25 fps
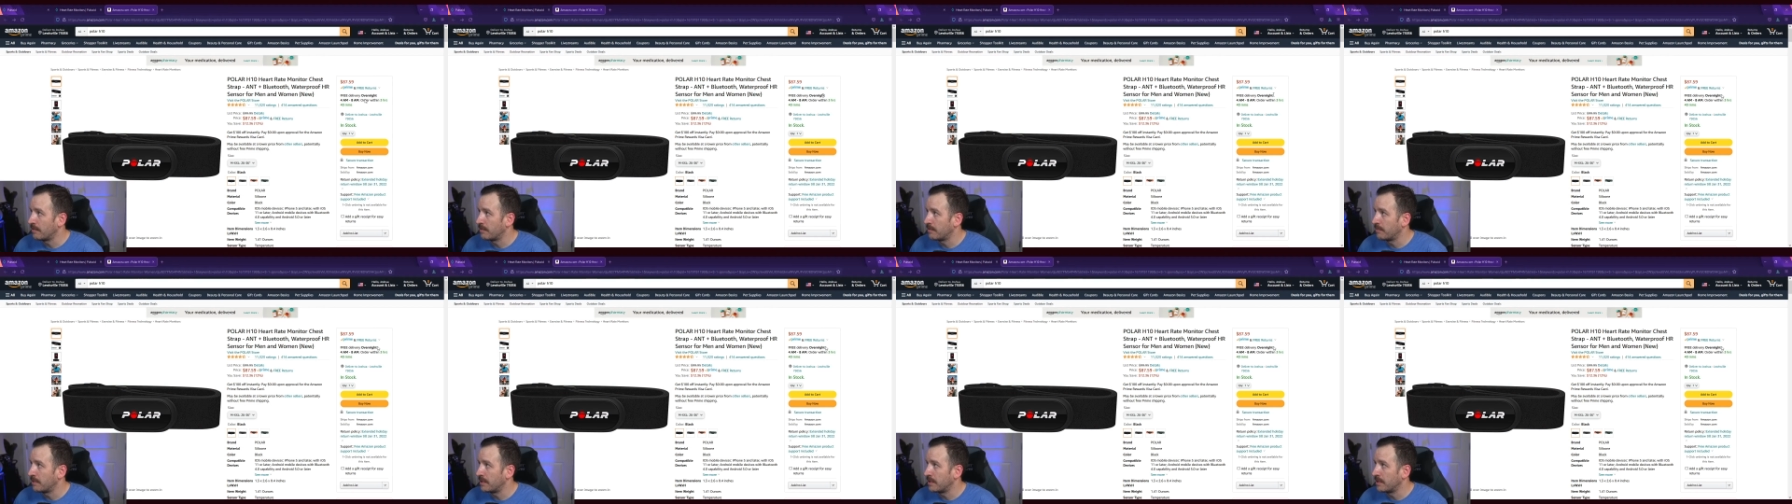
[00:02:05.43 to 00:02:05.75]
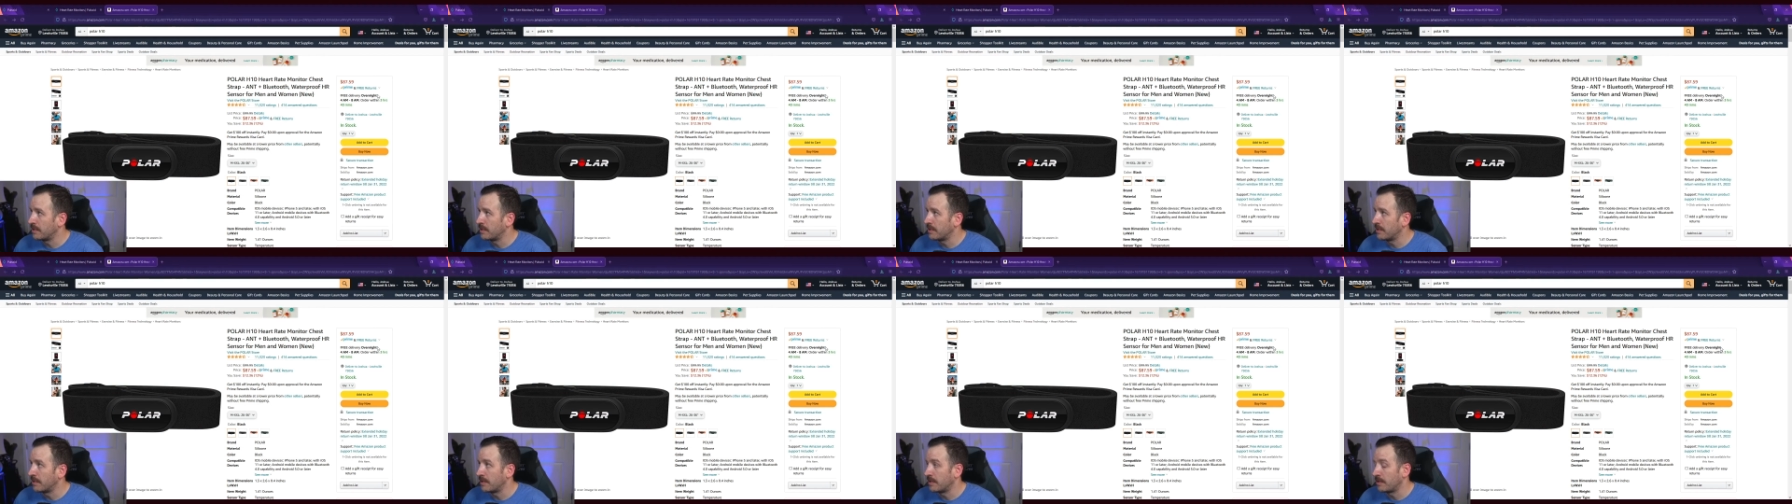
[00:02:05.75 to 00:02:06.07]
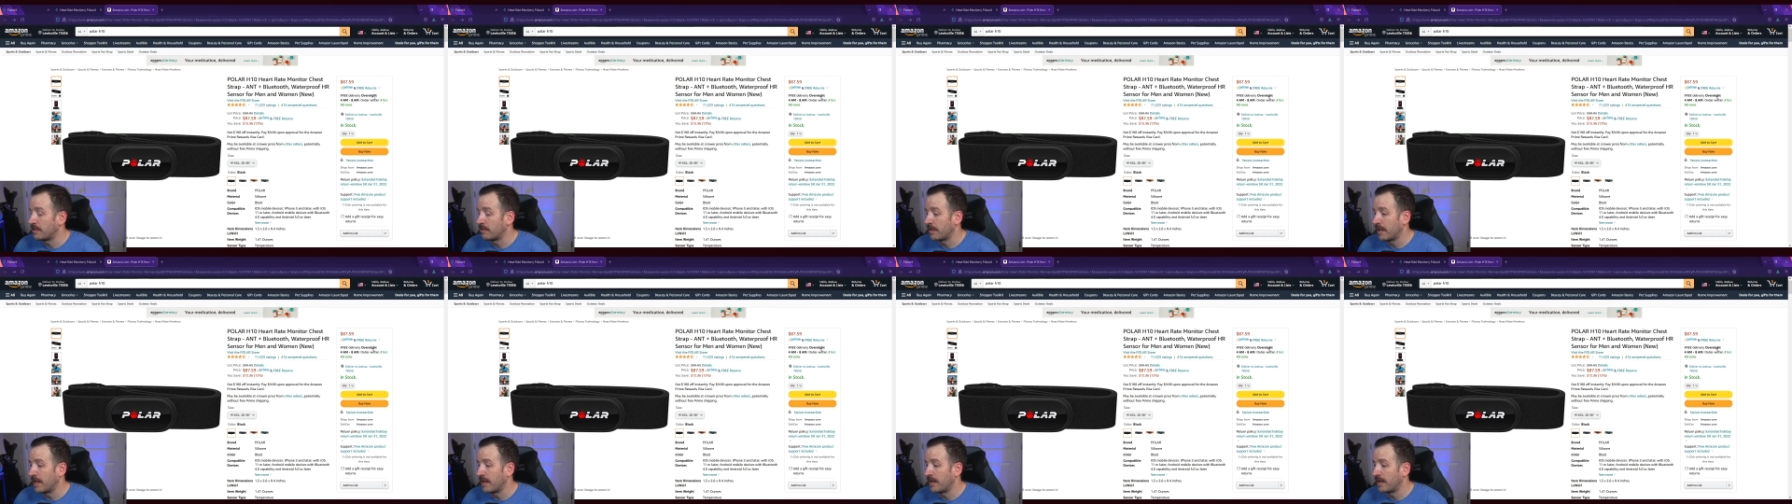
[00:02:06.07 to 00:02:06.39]
but you know, you
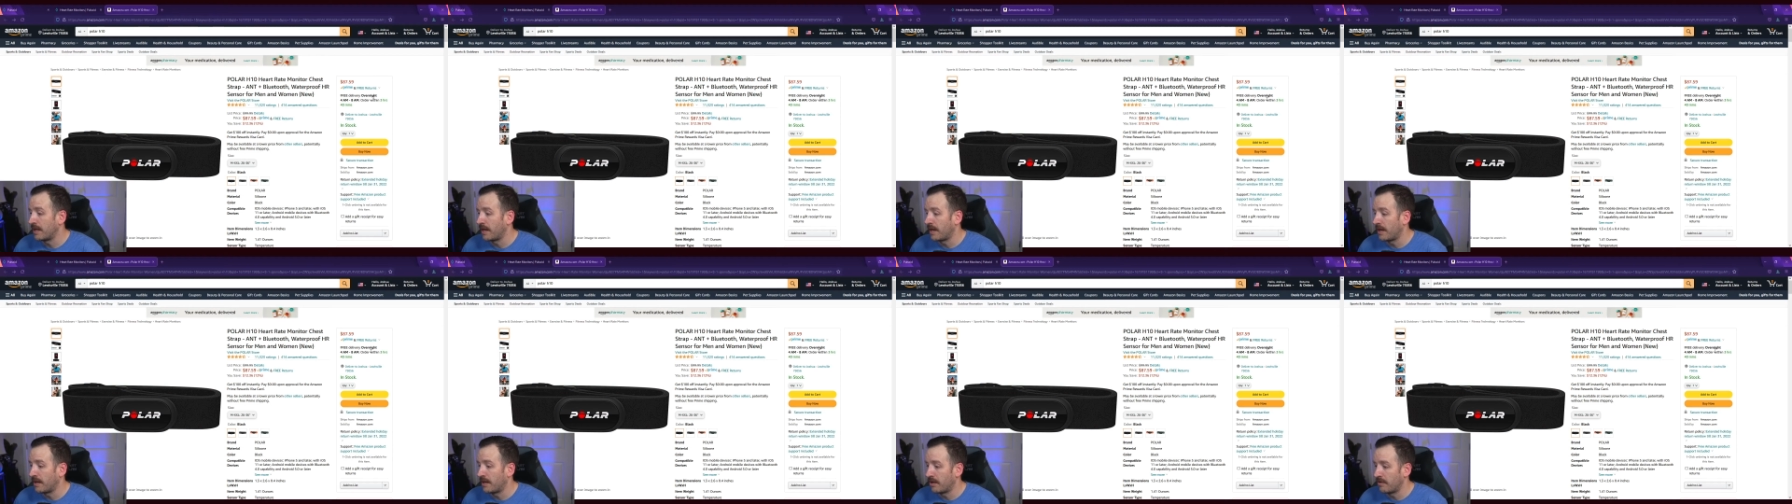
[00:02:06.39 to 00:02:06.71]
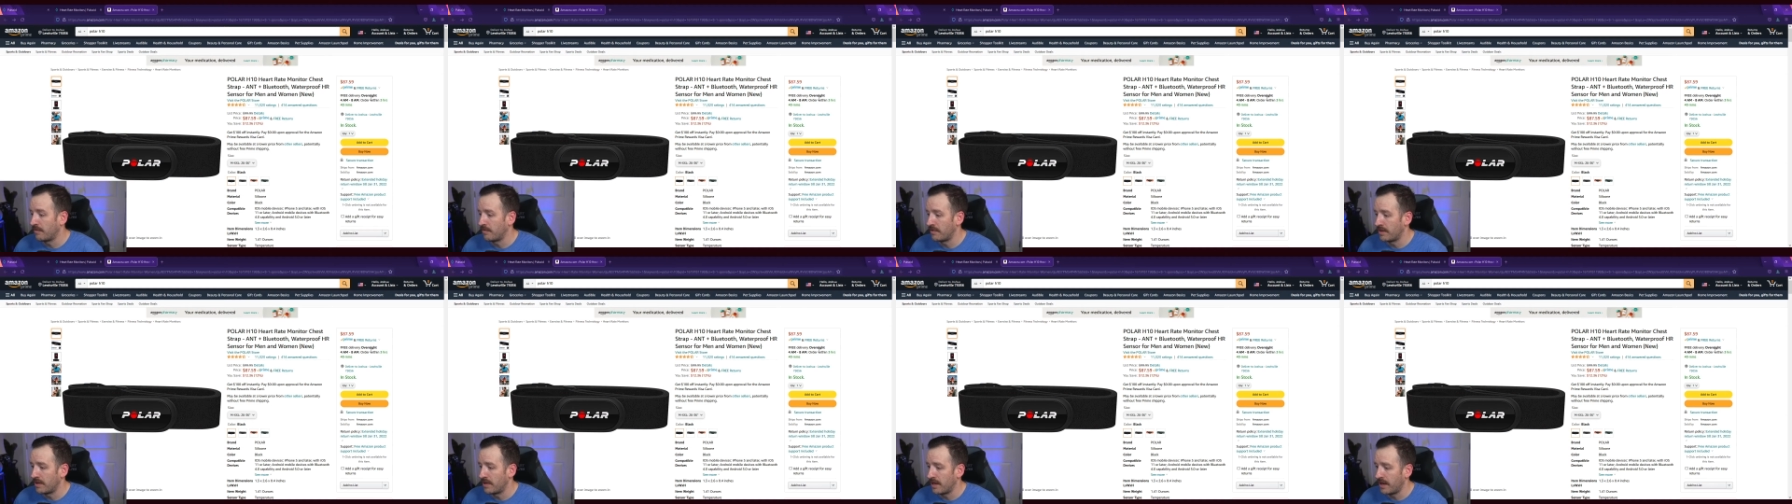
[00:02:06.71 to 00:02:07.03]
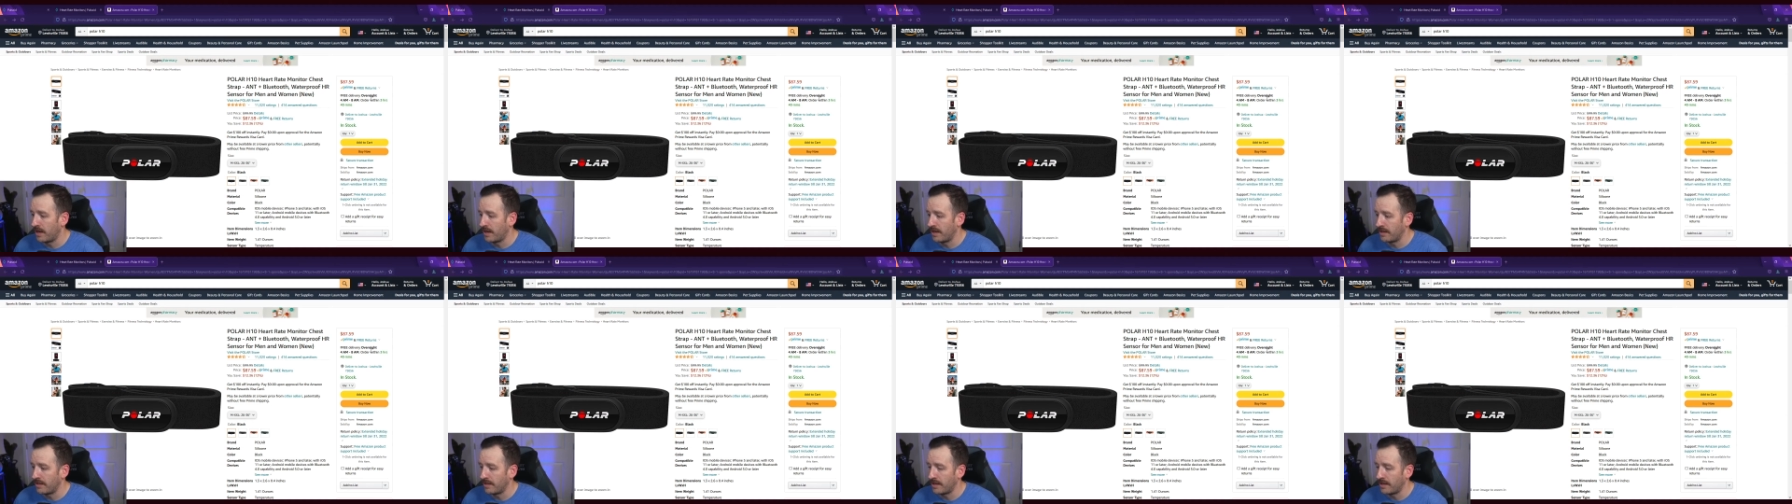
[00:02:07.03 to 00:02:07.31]
can get it overnight.